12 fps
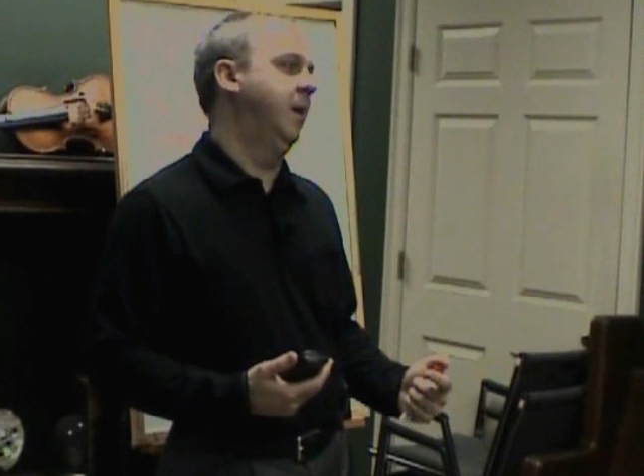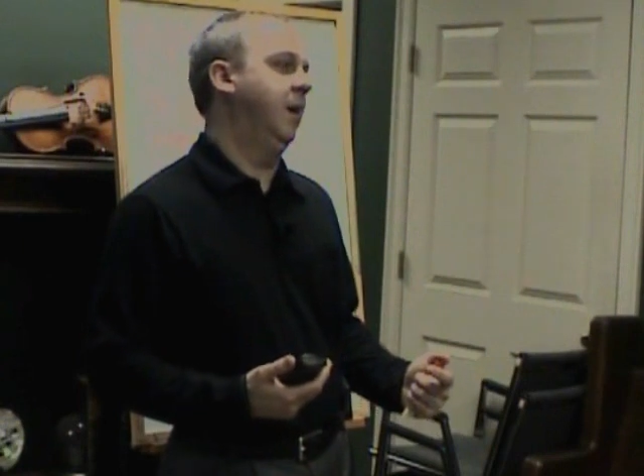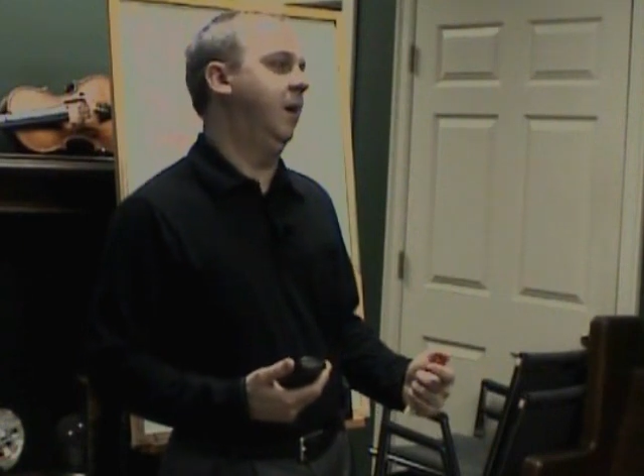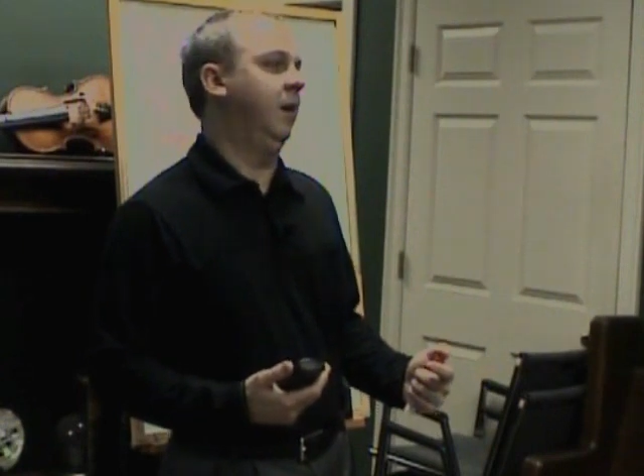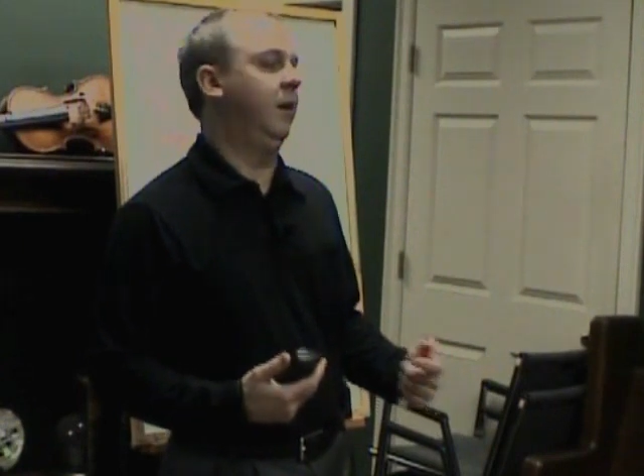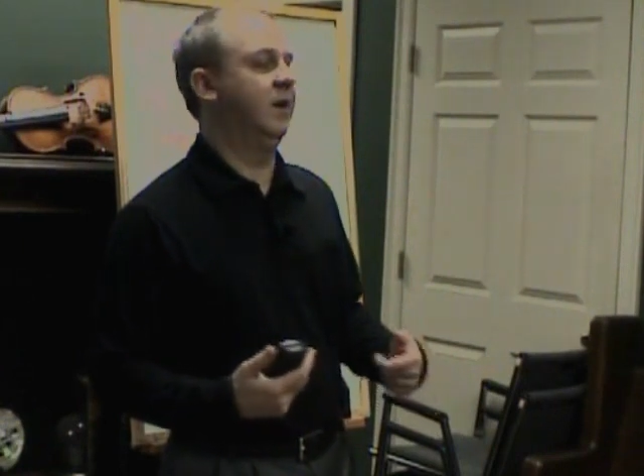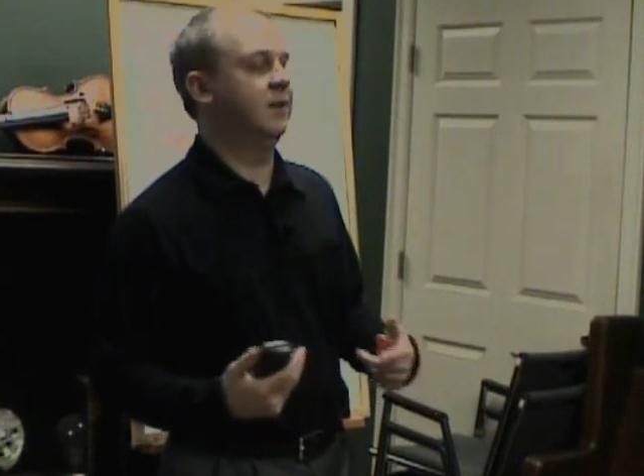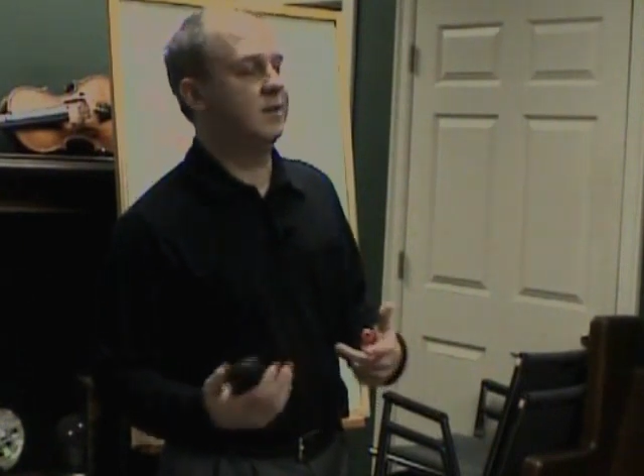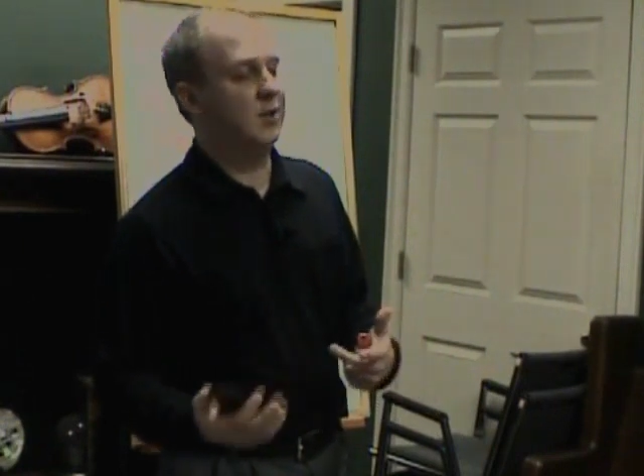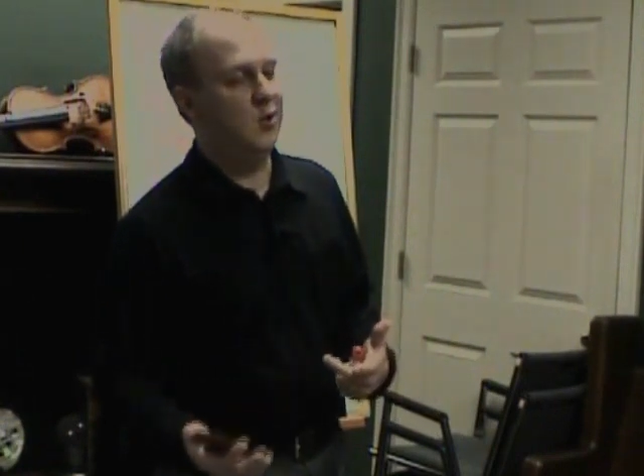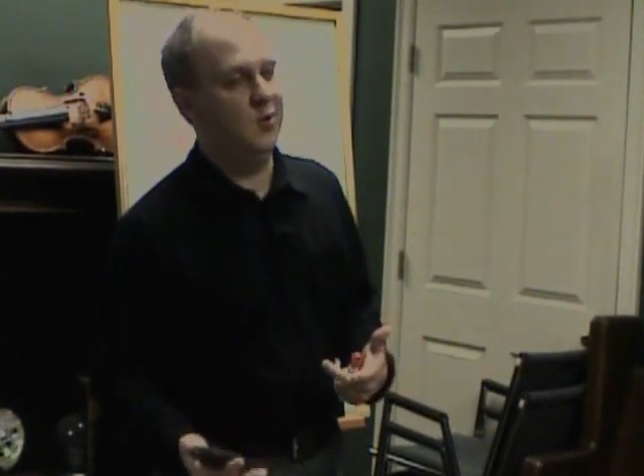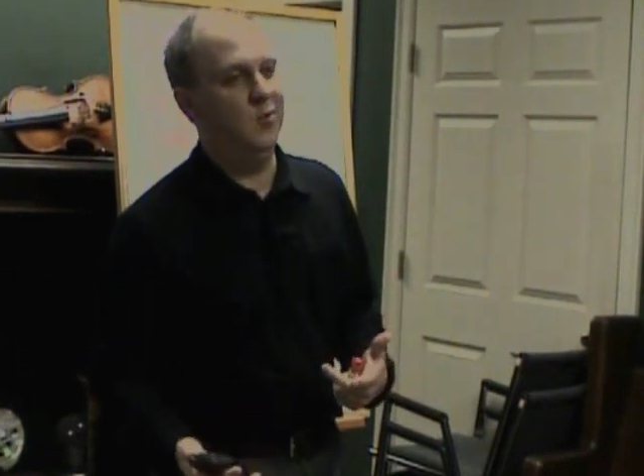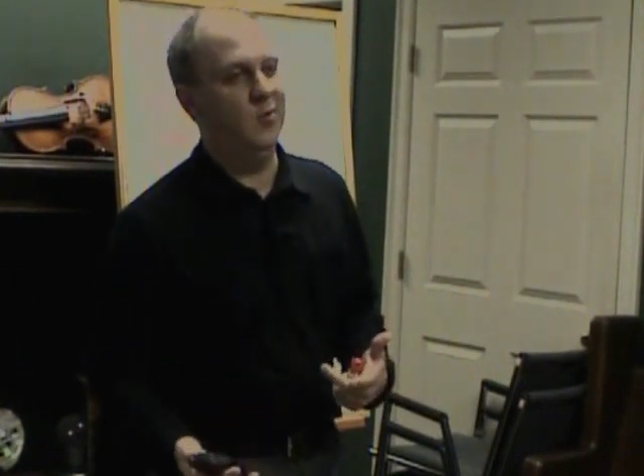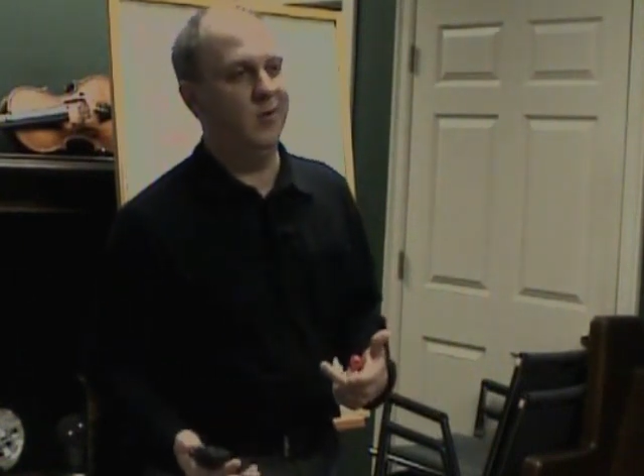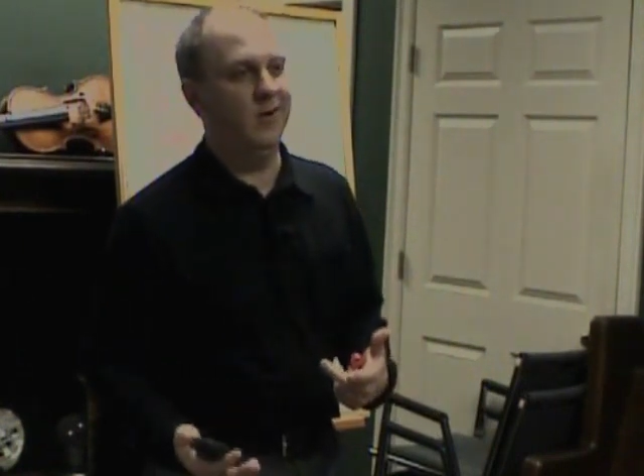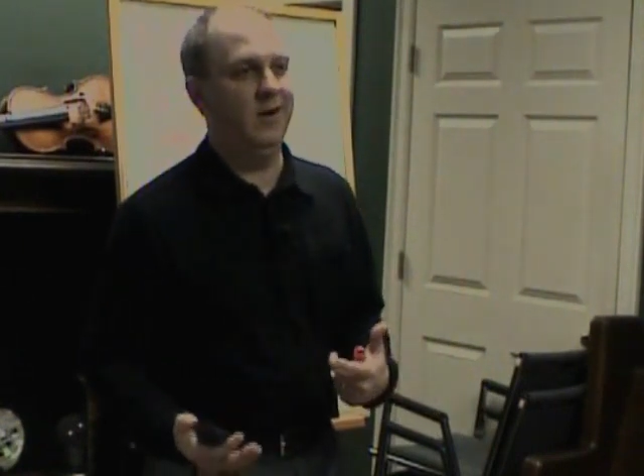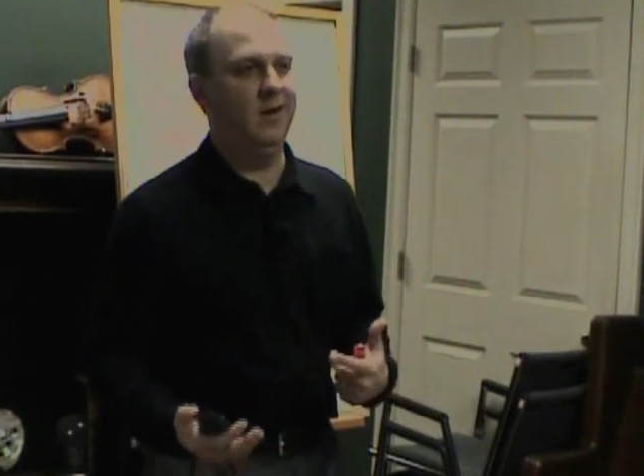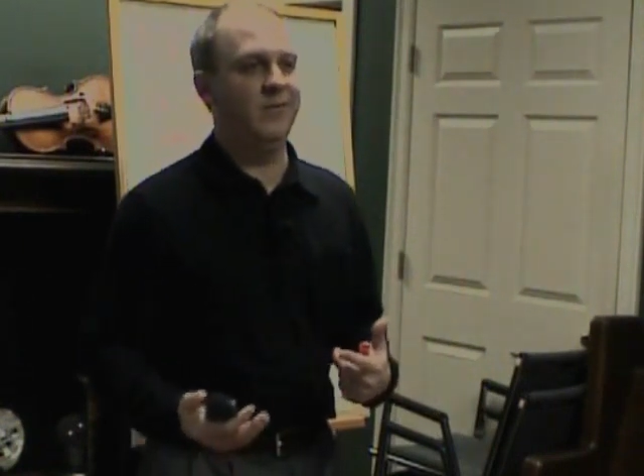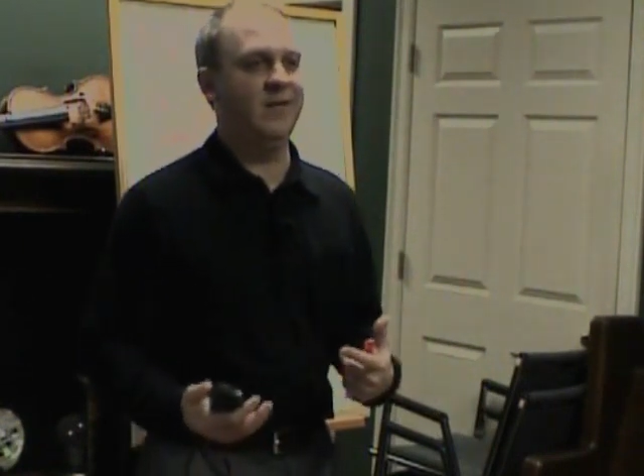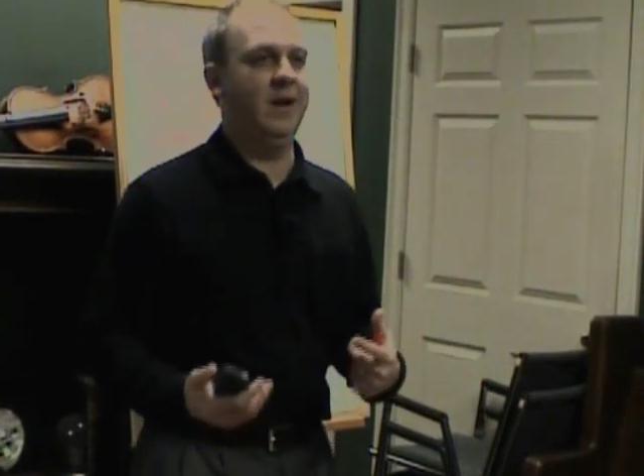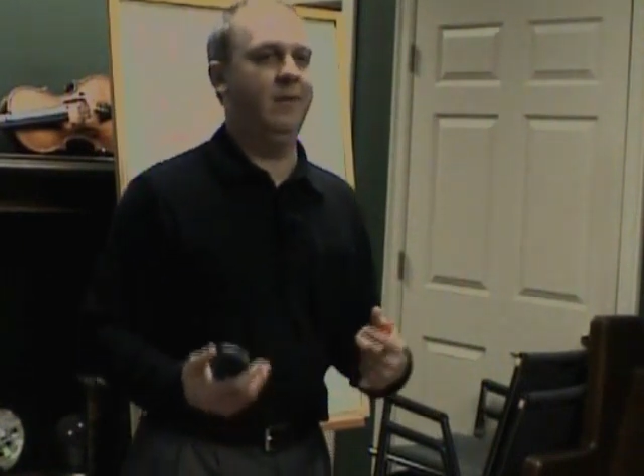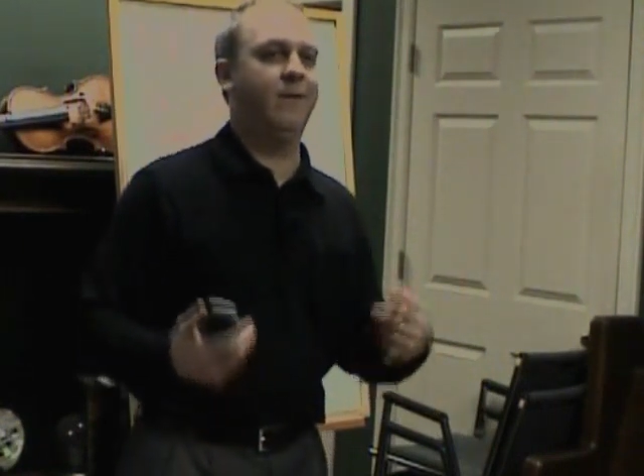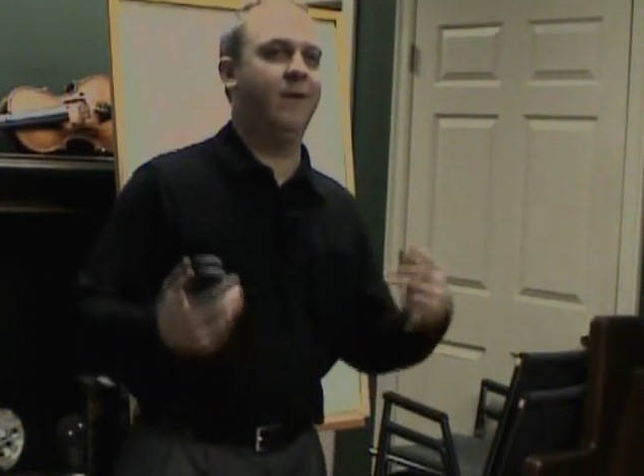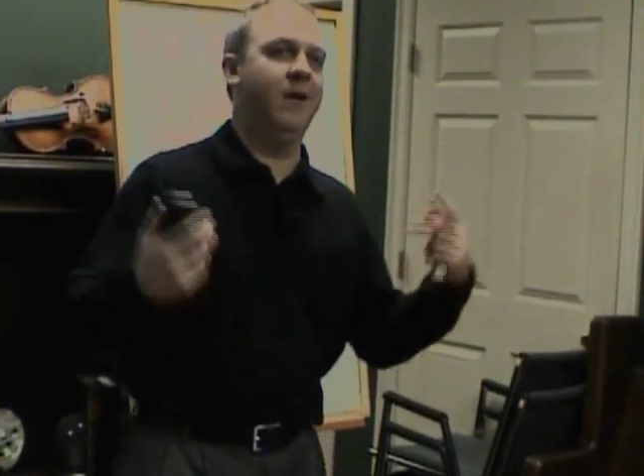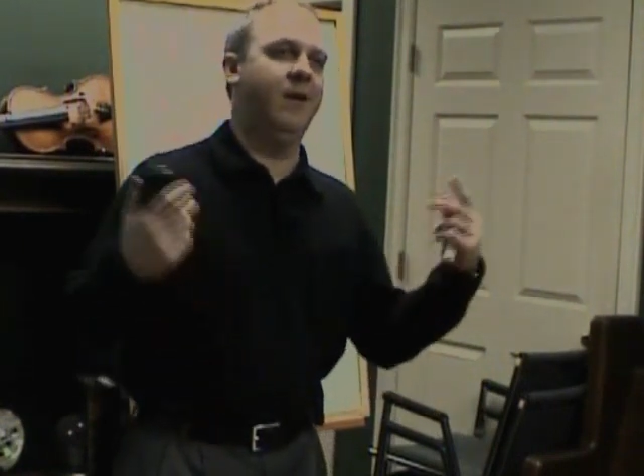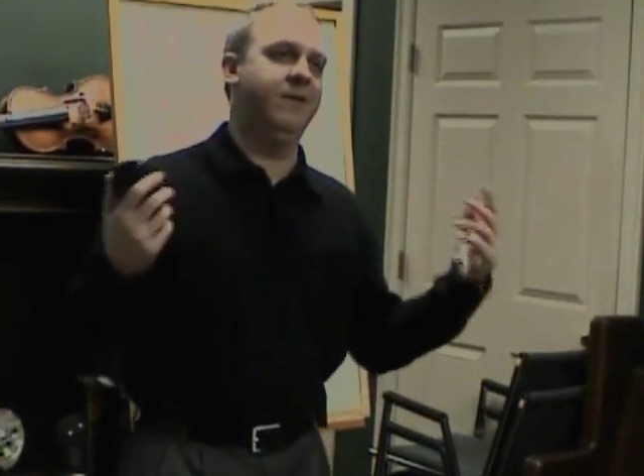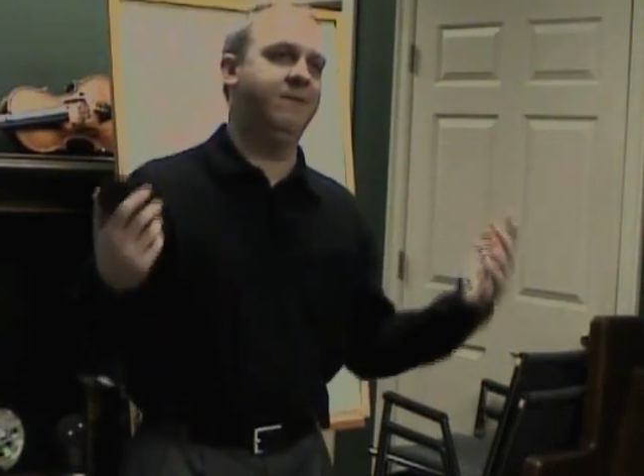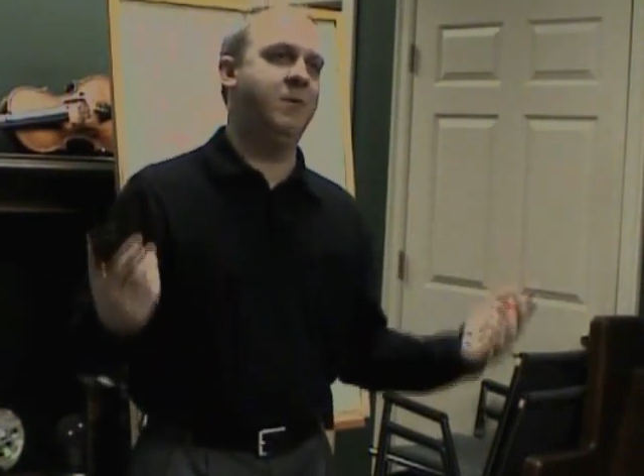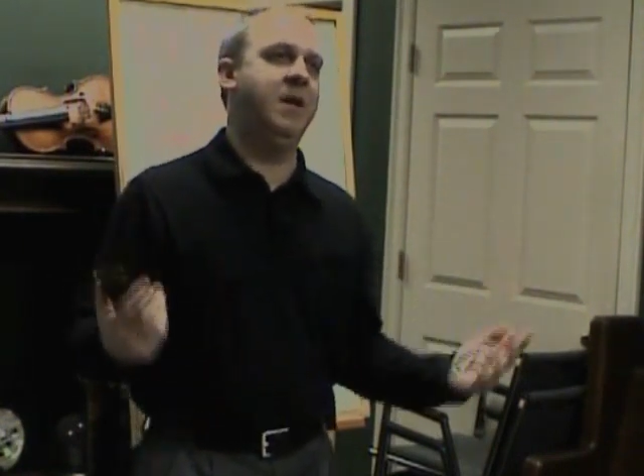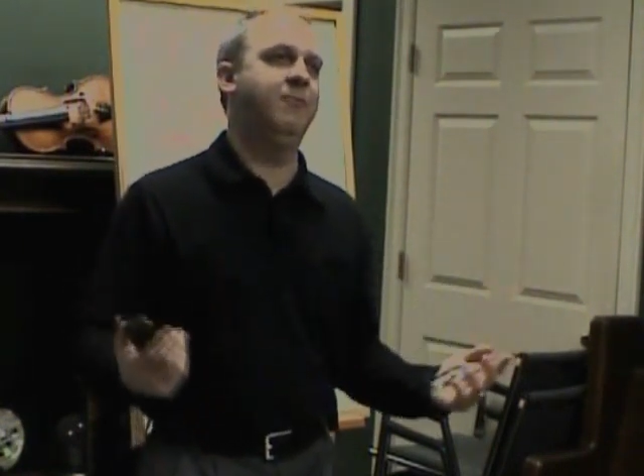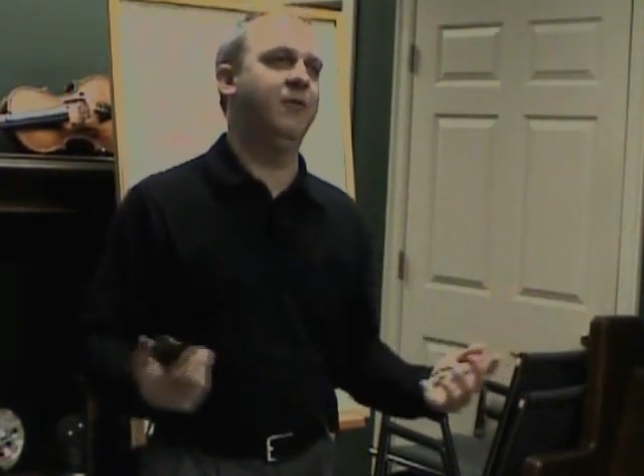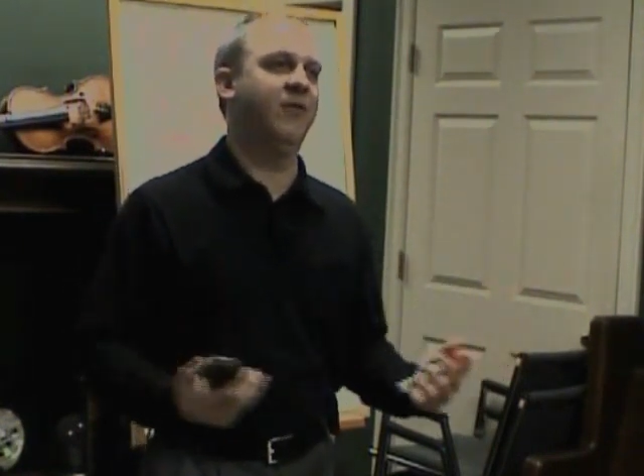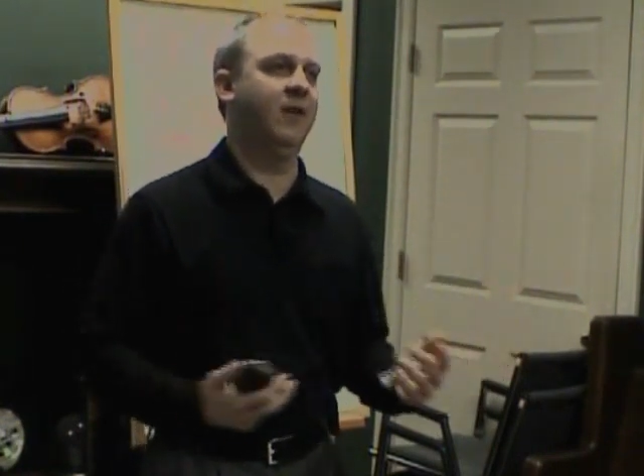a little insecure and I'm standing up in front of all these people,